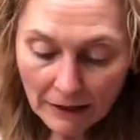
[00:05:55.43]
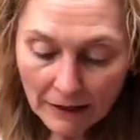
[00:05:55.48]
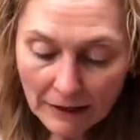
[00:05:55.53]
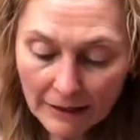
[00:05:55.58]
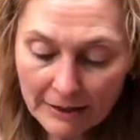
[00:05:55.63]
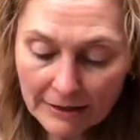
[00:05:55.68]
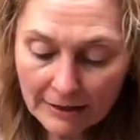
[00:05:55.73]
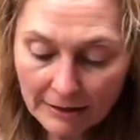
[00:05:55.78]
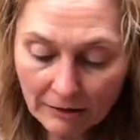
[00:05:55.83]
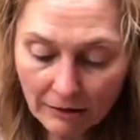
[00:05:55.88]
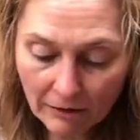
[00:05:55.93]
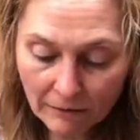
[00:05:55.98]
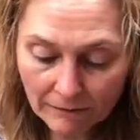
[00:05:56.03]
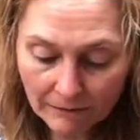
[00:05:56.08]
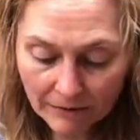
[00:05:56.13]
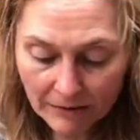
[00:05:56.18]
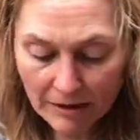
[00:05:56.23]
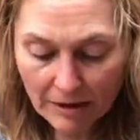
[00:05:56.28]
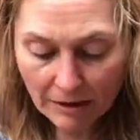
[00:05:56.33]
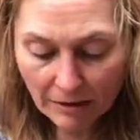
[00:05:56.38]
it's
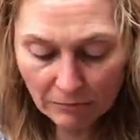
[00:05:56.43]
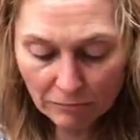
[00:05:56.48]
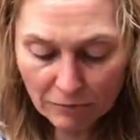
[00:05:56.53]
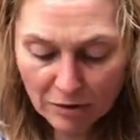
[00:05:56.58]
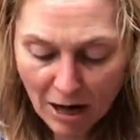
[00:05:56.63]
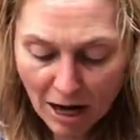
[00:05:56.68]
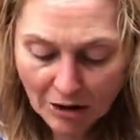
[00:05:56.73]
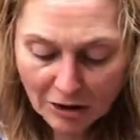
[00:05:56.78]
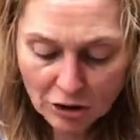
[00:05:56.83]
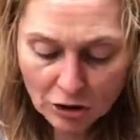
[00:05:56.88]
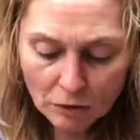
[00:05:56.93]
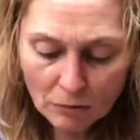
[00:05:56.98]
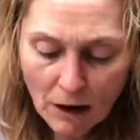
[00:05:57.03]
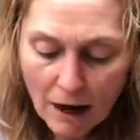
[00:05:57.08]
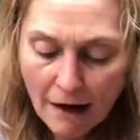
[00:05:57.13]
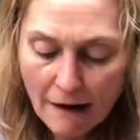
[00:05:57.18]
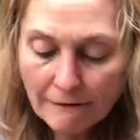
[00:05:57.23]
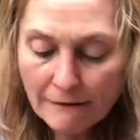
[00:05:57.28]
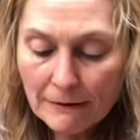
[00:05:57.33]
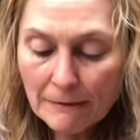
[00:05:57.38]
you know, not too
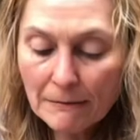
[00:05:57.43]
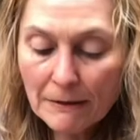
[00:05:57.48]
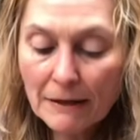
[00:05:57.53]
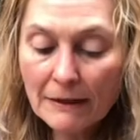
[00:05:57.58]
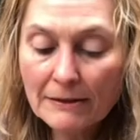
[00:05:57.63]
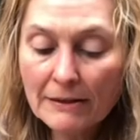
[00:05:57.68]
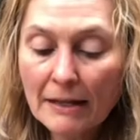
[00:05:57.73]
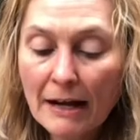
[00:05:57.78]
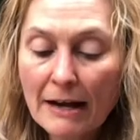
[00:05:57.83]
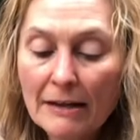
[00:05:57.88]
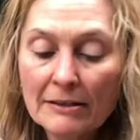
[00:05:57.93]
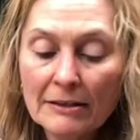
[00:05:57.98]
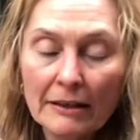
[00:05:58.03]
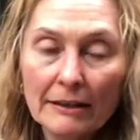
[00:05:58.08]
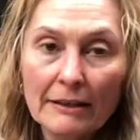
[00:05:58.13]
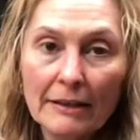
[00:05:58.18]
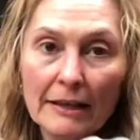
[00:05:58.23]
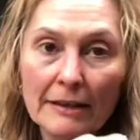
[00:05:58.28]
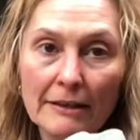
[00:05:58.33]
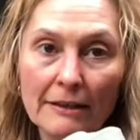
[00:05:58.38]
heavy because it has
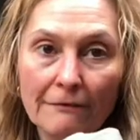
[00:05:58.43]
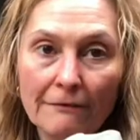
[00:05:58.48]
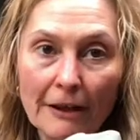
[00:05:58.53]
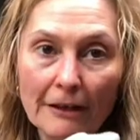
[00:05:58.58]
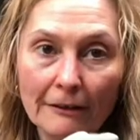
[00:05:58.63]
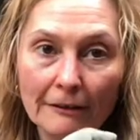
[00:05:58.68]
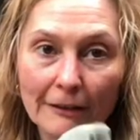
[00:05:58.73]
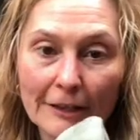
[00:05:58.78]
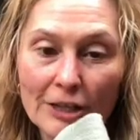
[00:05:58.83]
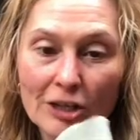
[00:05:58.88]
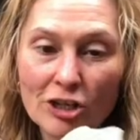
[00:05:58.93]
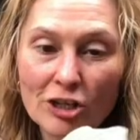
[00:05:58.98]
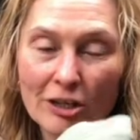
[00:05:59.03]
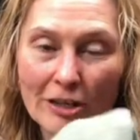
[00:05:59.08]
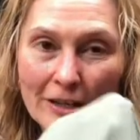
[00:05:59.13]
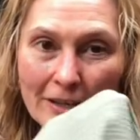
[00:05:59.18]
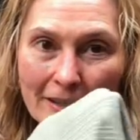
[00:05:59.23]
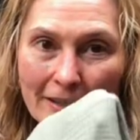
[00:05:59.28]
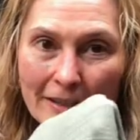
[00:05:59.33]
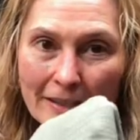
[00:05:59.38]
like the, the ventilation
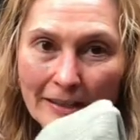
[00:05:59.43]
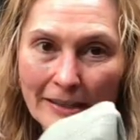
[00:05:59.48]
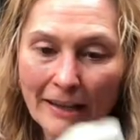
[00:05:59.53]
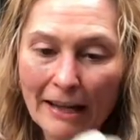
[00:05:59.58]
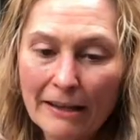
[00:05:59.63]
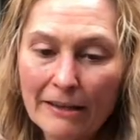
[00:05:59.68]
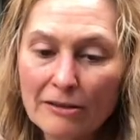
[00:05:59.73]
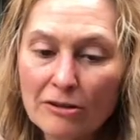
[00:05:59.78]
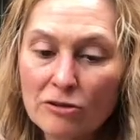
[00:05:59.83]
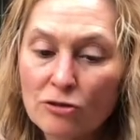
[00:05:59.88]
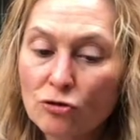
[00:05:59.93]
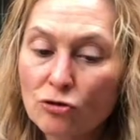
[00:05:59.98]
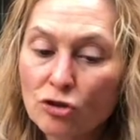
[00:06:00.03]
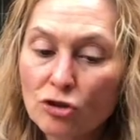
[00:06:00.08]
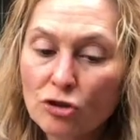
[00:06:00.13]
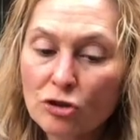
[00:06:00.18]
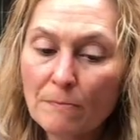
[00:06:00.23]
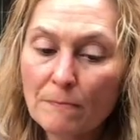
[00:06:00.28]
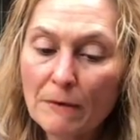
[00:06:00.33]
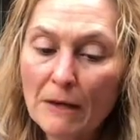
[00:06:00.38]
in it that you
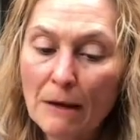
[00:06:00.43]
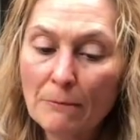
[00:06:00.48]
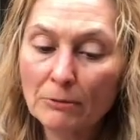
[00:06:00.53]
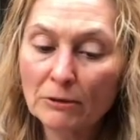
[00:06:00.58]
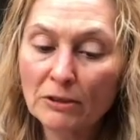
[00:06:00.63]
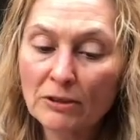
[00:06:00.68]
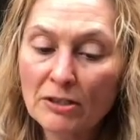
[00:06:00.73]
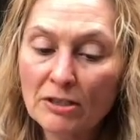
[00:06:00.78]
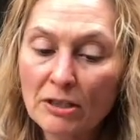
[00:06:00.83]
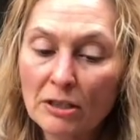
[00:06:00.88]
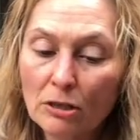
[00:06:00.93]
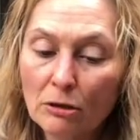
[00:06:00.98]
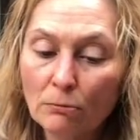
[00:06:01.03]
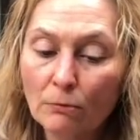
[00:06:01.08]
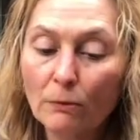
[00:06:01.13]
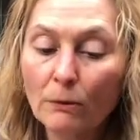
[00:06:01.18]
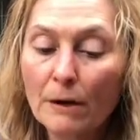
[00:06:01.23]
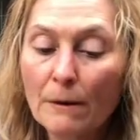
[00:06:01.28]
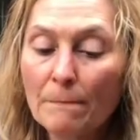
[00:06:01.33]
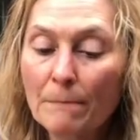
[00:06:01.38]
shouldn't be able to see
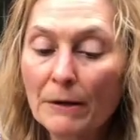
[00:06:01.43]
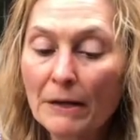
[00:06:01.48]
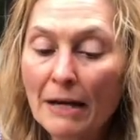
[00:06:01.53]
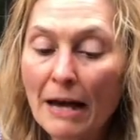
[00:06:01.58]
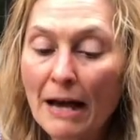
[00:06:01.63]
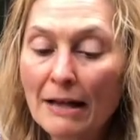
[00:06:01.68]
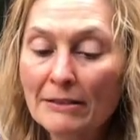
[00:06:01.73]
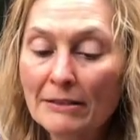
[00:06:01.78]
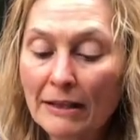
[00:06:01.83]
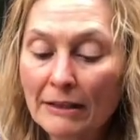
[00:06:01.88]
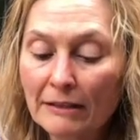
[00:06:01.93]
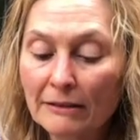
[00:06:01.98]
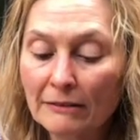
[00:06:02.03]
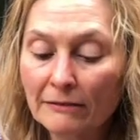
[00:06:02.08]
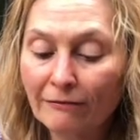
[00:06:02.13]
through it, but it has like